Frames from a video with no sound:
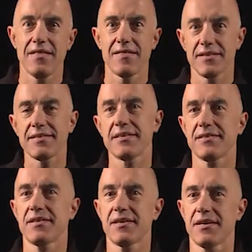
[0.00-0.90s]
This
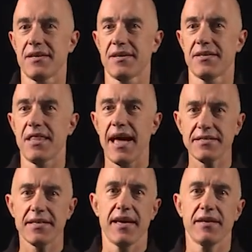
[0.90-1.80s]
is the
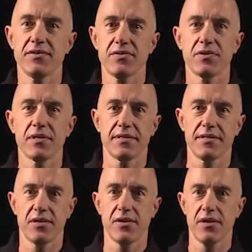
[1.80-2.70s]
last case to
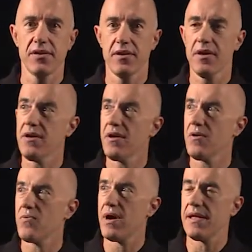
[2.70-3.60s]
consider
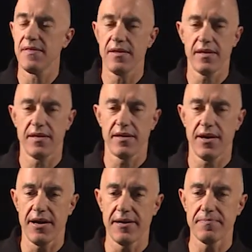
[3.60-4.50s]
when the
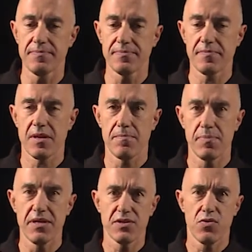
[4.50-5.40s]
um,
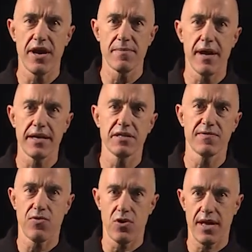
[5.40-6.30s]
b squared minus
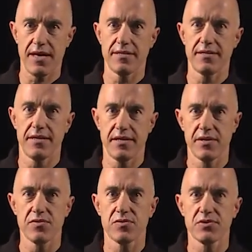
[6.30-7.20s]
4ac
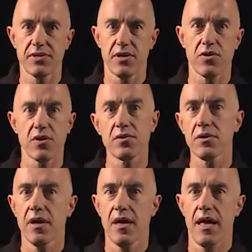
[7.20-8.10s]
equals 0,
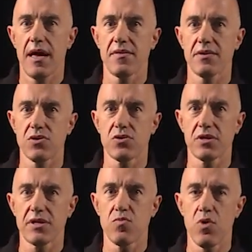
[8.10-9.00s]
and there's
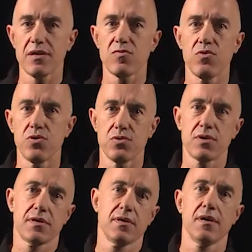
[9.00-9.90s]
only one
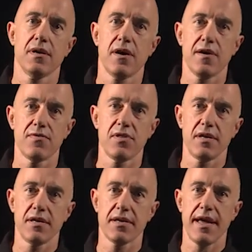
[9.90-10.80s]
root of
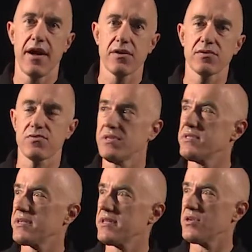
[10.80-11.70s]
the
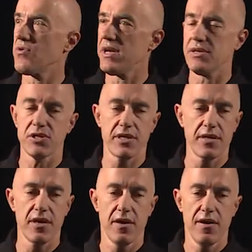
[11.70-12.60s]
characteristic
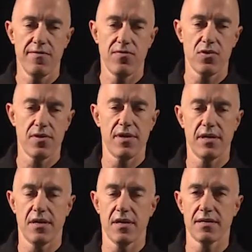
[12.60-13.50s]
equation for
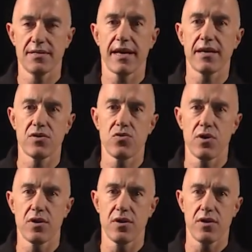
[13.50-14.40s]
the uh, second
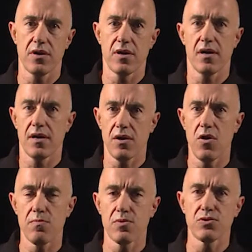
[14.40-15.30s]
order uh,
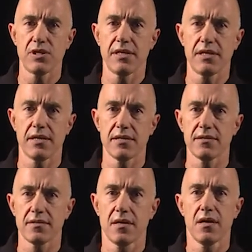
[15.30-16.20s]

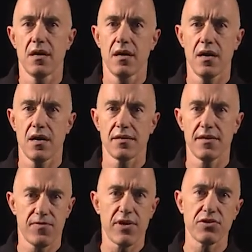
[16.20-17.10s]
homogeneous uh,
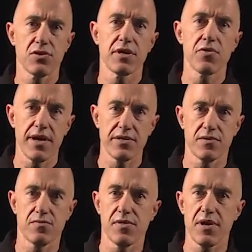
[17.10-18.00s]
differential
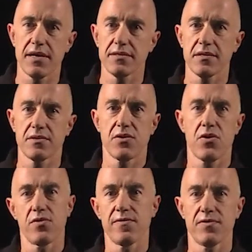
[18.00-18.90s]
equation with constant
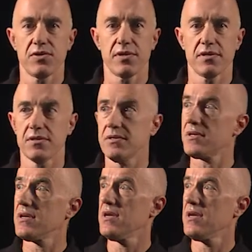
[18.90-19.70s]
coefficients.